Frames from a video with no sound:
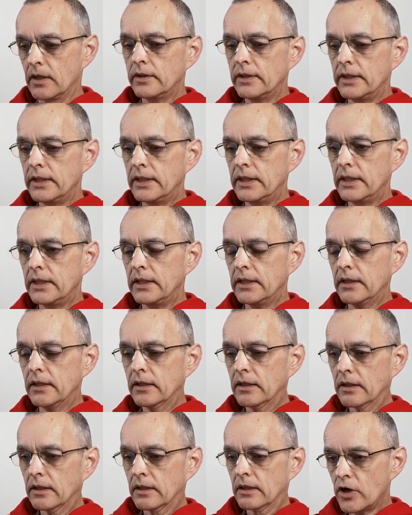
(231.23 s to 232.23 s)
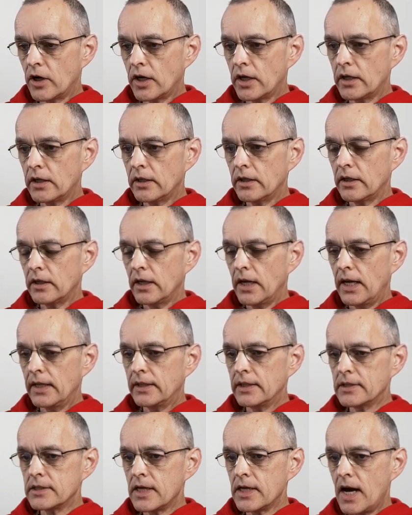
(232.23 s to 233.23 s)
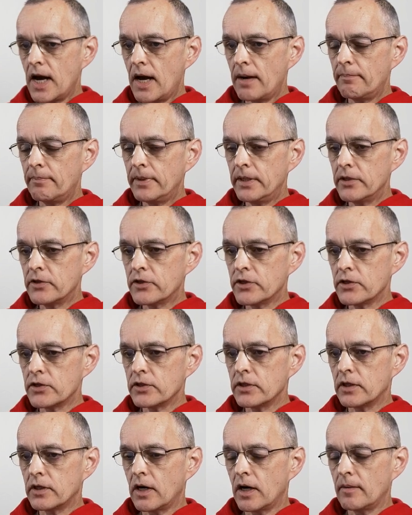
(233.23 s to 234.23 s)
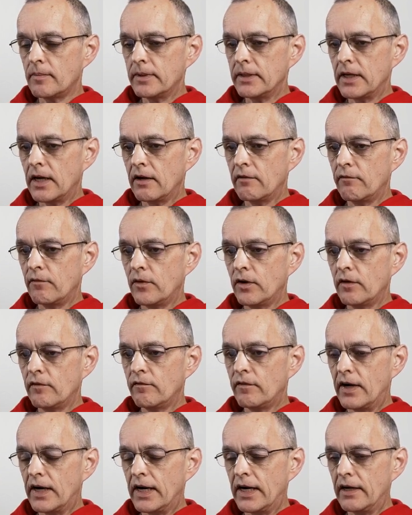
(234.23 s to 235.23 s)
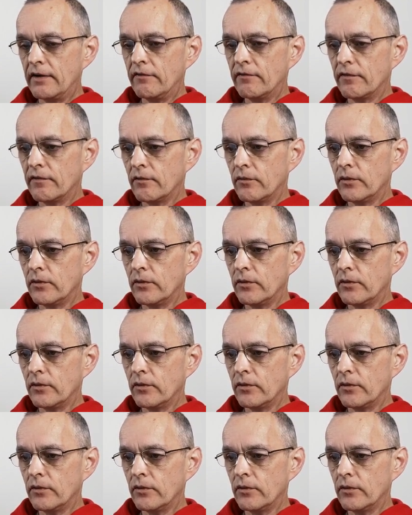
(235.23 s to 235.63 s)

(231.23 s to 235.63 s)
The chart at the top is just a Garmin 945